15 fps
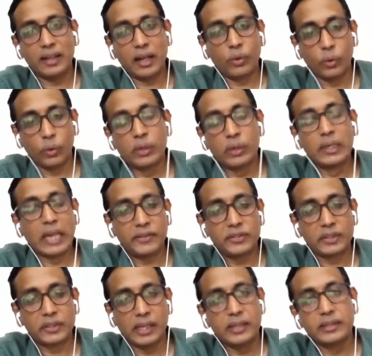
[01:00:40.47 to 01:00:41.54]
our old
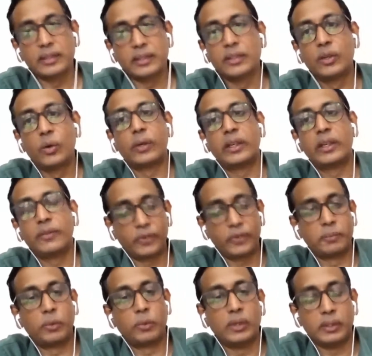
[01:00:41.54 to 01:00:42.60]
lifestyles and going
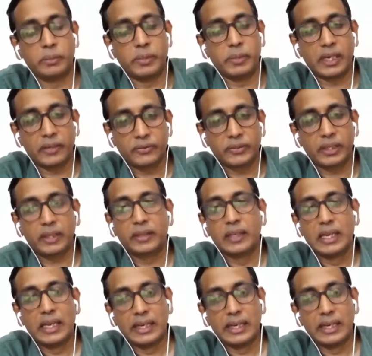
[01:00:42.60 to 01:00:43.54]
for a more urban lifestyle.